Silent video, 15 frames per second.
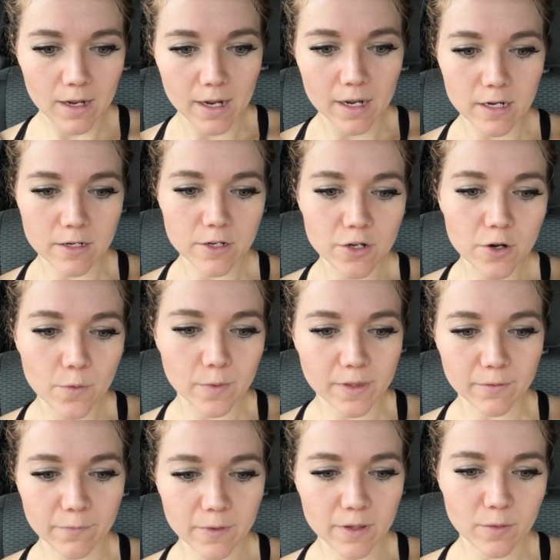and you know with
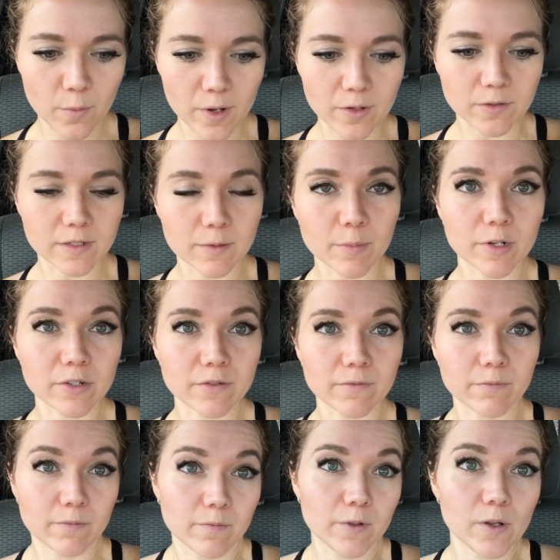the fifth wheels a bunch of
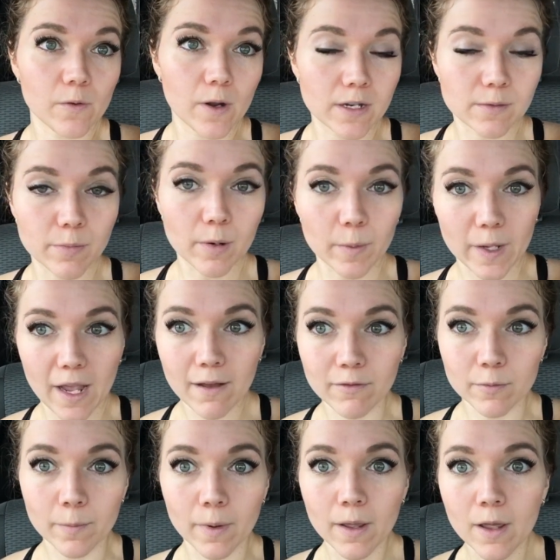you guys probably have
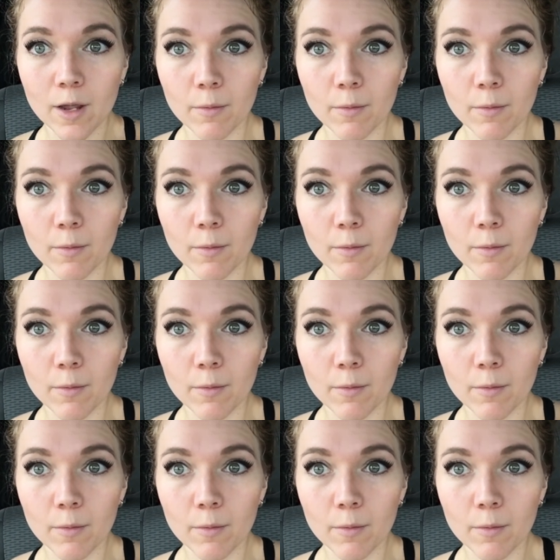them